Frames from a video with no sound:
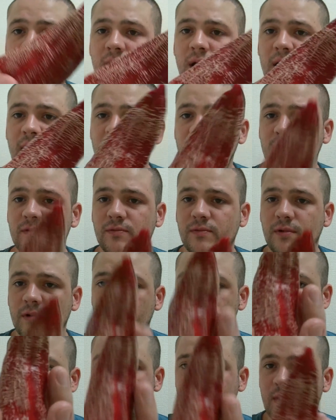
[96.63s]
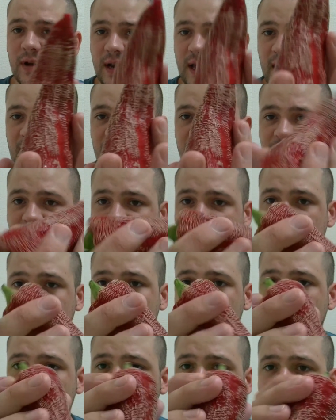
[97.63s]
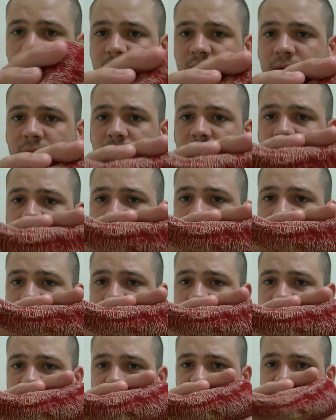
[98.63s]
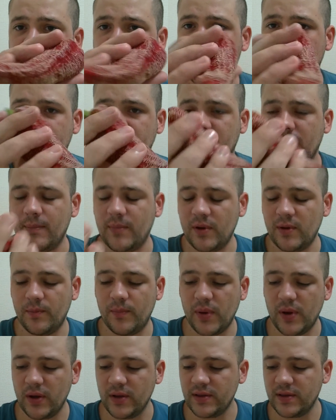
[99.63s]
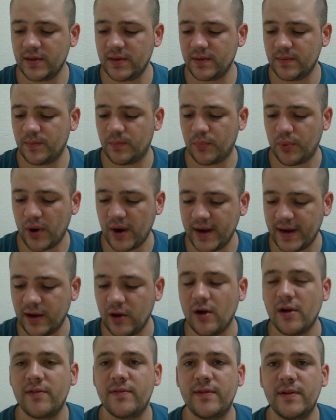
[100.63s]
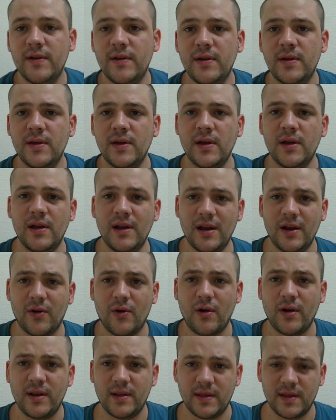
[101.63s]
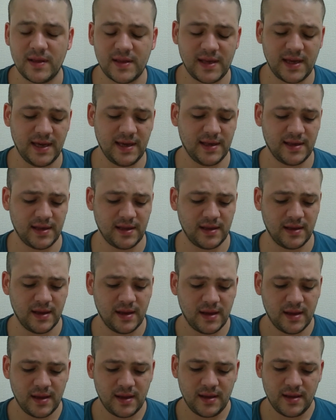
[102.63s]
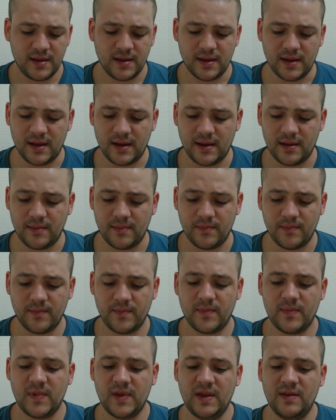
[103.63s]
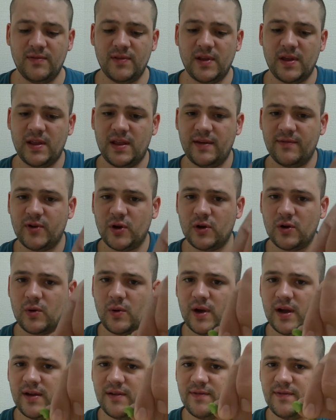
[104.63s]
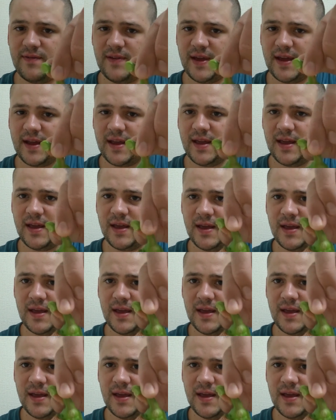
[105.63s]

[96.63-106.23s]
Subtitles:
and it's really heavy. I actually had a couple of pods break off earlier on in the season, even though they've got quite a thick